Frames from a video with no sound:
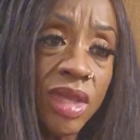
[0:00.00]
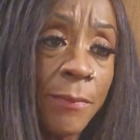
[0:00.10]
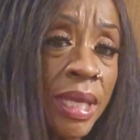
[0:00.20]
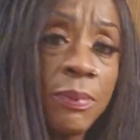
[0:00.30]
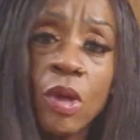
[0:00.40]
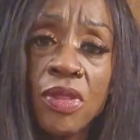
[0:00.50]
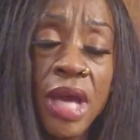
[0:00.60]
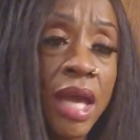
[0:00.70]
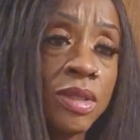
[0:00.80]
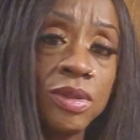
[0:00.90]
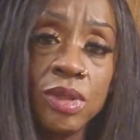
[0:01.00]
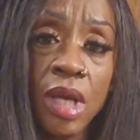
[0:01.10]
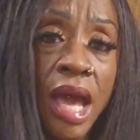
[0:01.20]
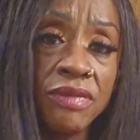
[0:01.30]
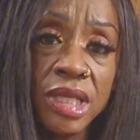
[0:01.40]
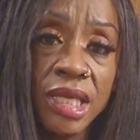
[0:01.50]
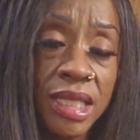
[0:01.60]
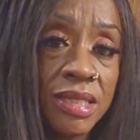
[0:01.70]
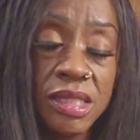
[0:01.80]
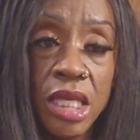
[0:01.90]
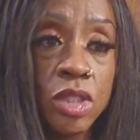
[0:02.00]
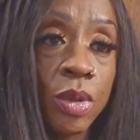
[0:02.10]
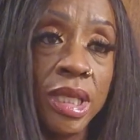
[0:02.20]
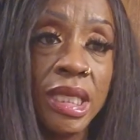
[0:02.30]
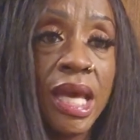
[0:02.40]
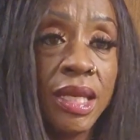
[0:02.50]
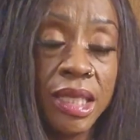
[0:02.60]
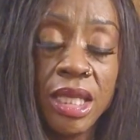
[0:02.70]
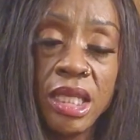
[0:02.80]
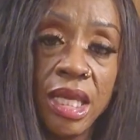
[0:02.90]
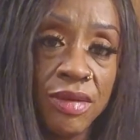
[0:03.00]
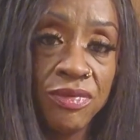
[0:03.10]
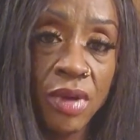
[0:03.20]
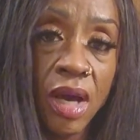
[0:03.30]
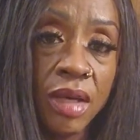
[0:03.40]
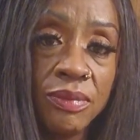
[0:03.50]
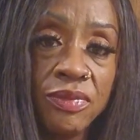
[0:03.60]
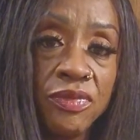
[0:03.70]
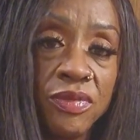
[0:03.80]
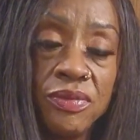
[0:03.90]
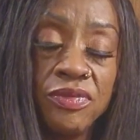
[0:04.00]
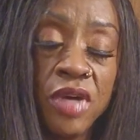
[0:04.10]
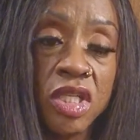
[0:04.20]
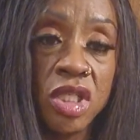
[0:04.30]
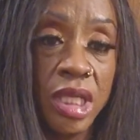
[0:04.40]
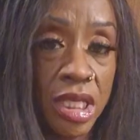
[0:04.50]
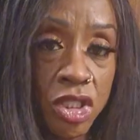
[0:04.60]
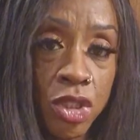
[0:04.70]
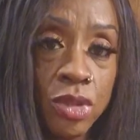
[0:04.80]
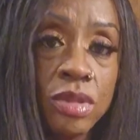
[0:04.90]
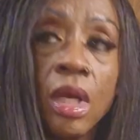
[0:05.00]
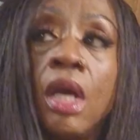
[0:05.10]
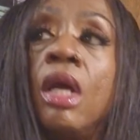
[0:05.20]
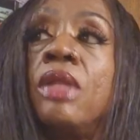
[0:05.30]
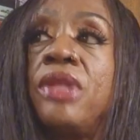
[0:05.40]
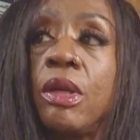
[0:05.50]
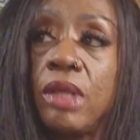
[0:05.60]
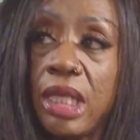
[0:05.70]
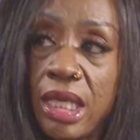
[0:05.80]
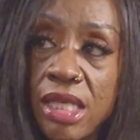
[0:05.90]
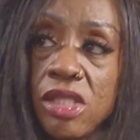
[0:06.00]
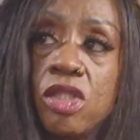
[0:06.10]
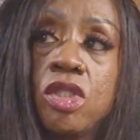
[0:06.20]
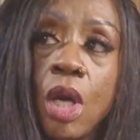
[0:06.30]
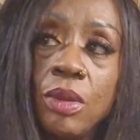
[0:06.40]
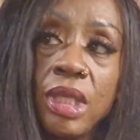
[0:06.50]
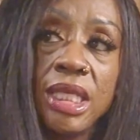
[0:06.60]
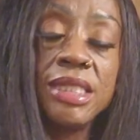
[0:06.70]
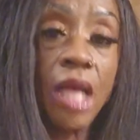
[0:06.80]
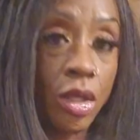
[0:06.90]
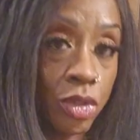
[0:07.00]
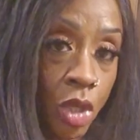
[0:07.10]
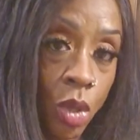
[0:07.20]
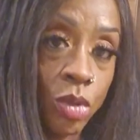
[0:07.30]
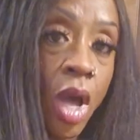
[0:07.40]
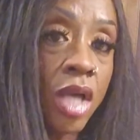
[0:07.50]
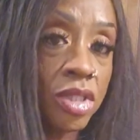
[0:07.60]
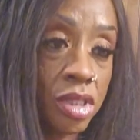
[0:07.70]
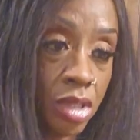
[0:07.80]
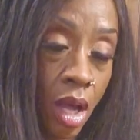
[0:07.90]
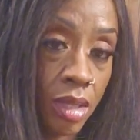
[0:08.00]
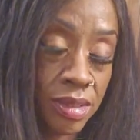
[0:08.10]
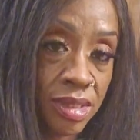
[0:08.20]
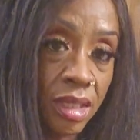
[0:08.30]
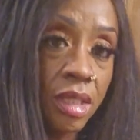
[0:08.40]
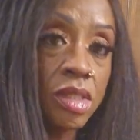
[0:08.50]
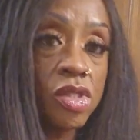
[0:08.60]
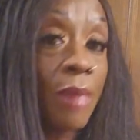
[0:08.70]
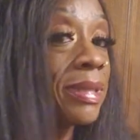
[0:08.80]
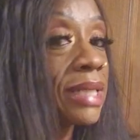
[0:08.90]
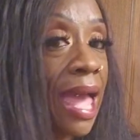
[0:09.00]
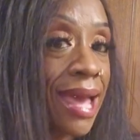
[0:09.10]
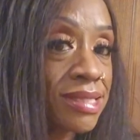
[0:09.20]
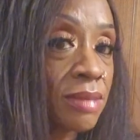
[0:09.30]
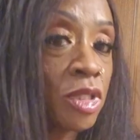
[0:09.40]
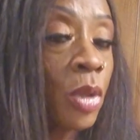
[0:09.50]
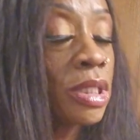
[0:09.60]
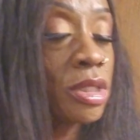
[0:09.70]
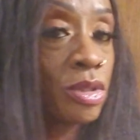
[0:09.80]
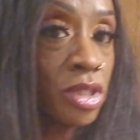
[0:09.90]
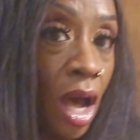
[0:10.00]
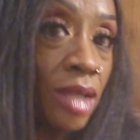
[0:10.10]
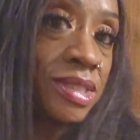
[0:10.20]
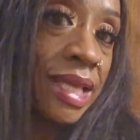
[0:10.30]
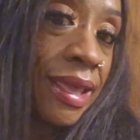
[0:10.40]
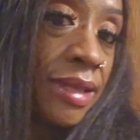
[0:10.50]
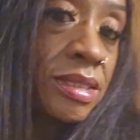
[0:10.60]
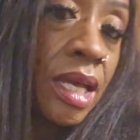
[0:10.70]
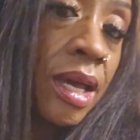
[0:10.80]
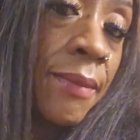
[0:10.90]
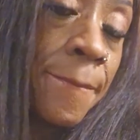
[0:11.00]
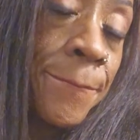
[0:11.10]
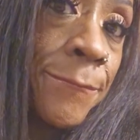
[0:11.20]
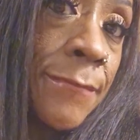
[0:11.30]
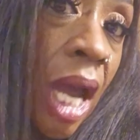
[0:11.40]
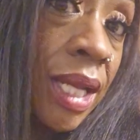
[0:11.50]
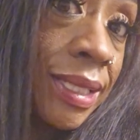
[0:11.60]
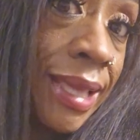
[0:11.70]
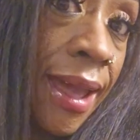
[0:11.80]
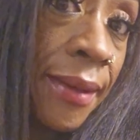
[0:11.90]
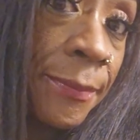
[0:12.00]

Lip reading: people that have kidney disease or any kind of kidney function issues, there is Tony's no salt. So I'm going to add some Tony's no salt and yeah.